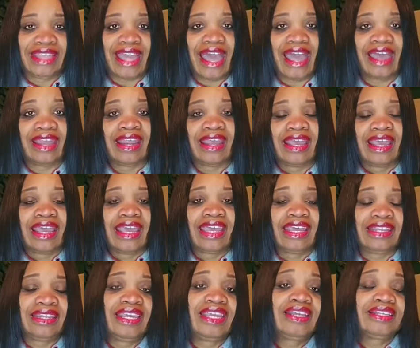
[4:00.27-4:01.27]
that.
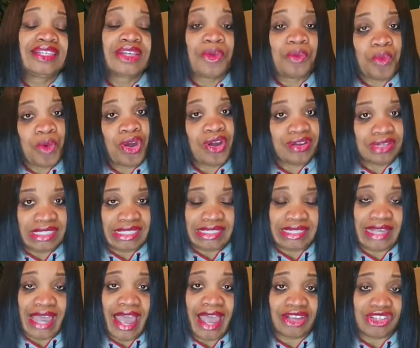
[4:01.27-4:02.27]
And these are words
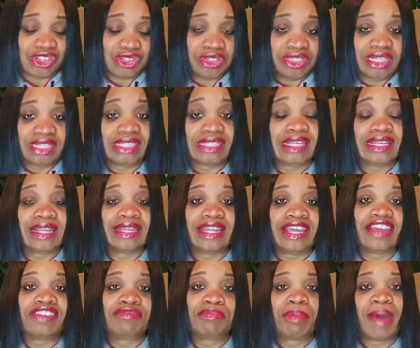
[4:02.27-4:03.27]
to actually to
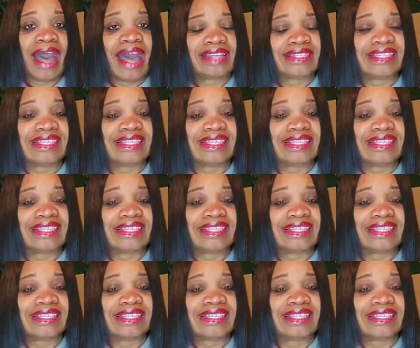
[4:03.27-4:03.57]
live by,